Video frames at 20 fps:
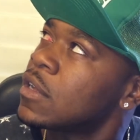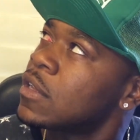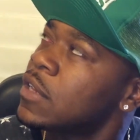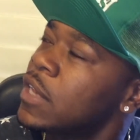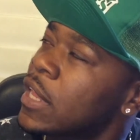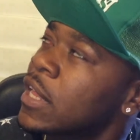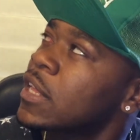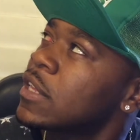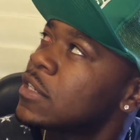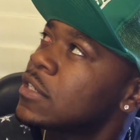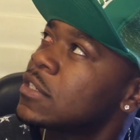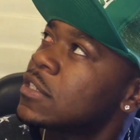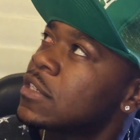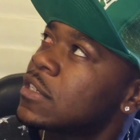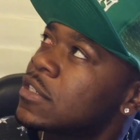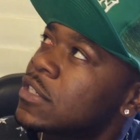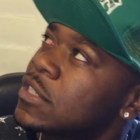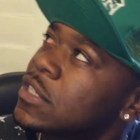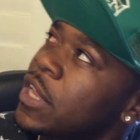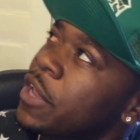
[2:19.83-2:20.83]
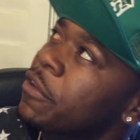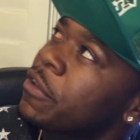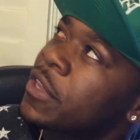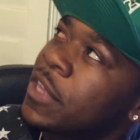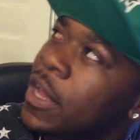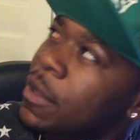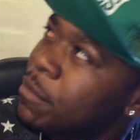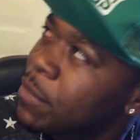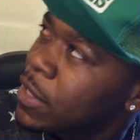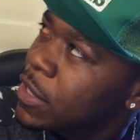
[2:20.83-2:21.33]
Nigga, just hurry
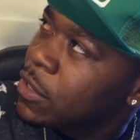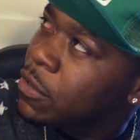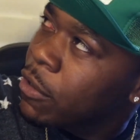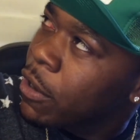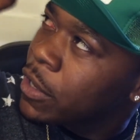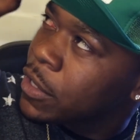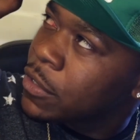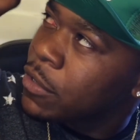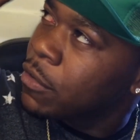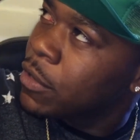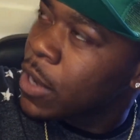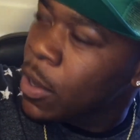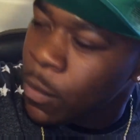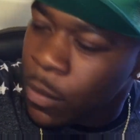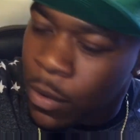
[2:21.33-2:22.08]
up, nigga. You already know what I